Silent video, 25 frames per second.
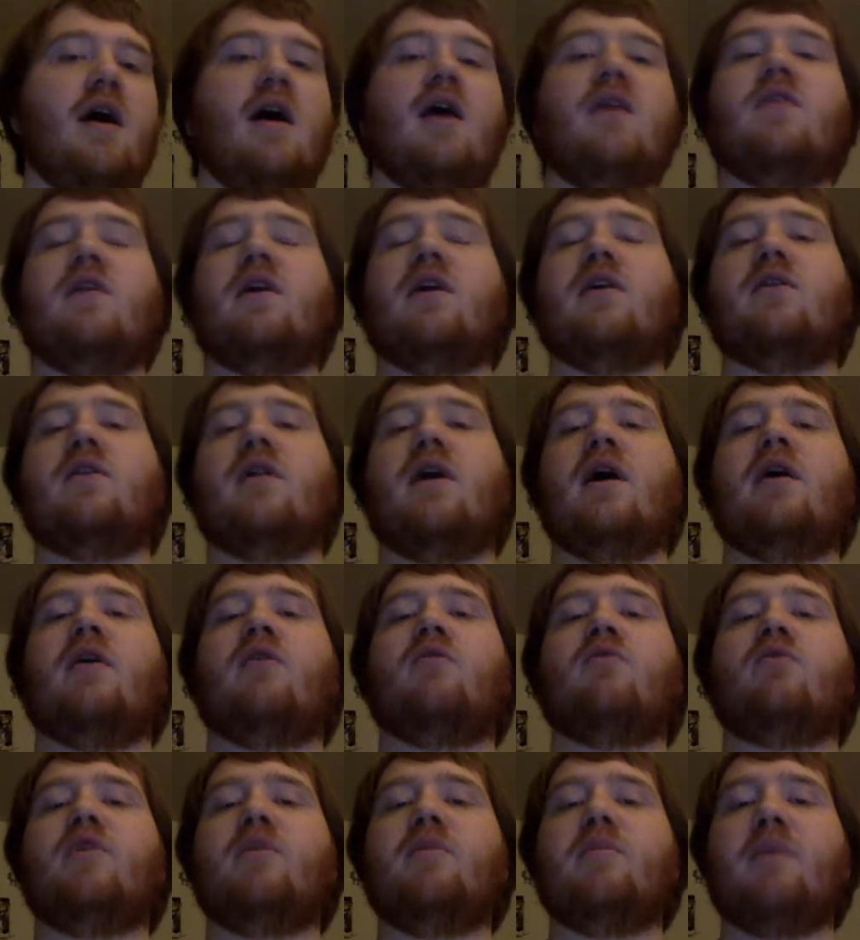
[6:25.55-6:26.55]
and then allowed
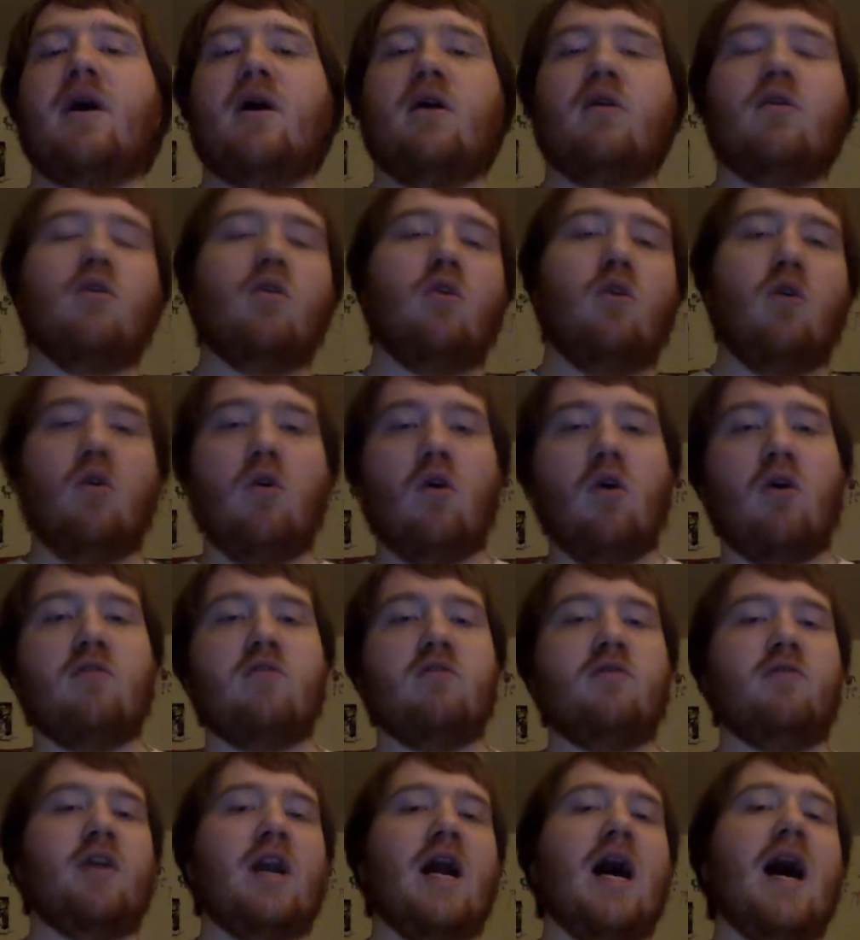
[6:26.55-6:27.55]
a rebound goal
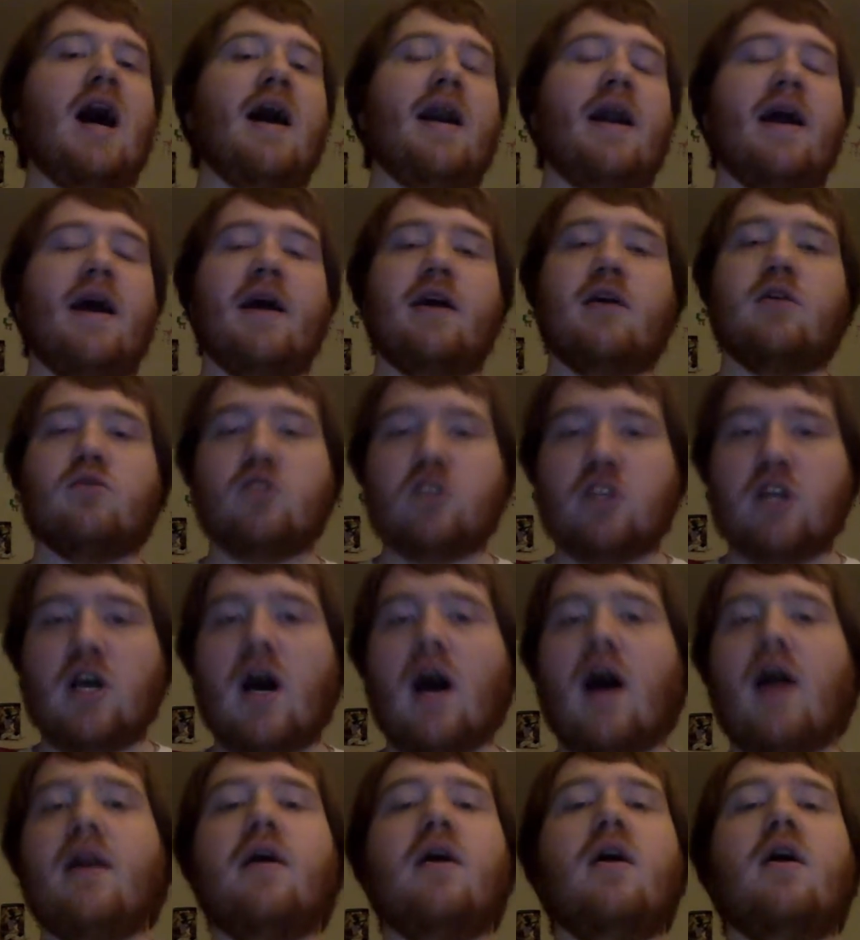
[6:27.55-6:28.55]
off of an odd angle
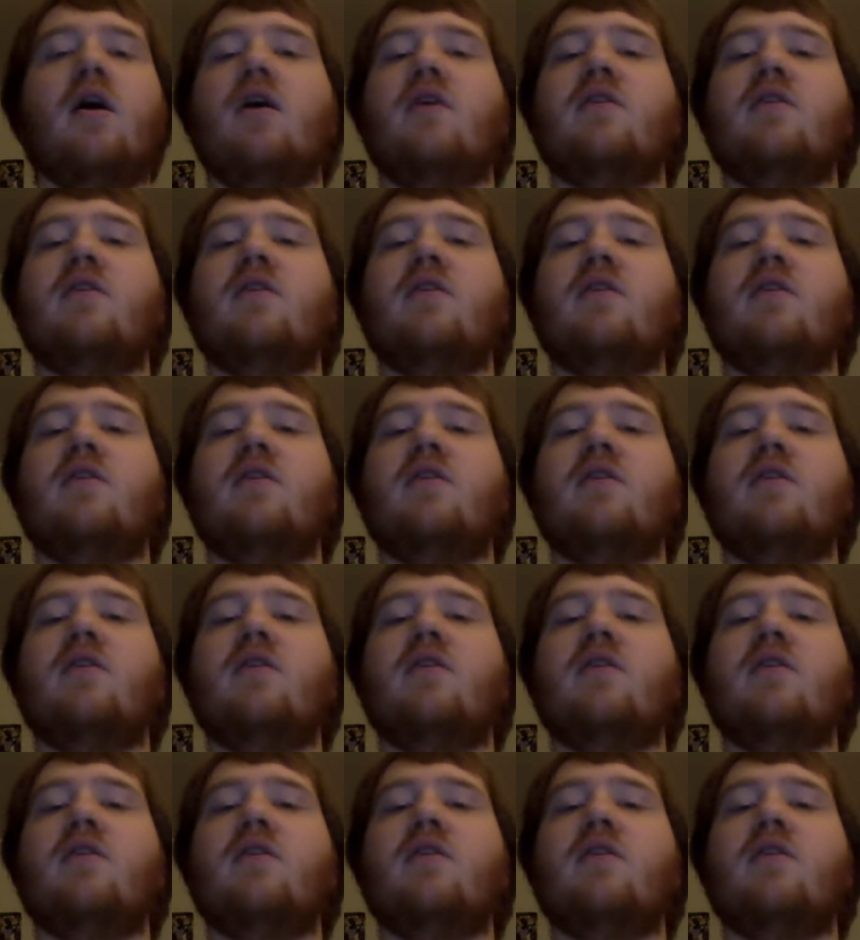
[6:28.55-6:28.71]
shot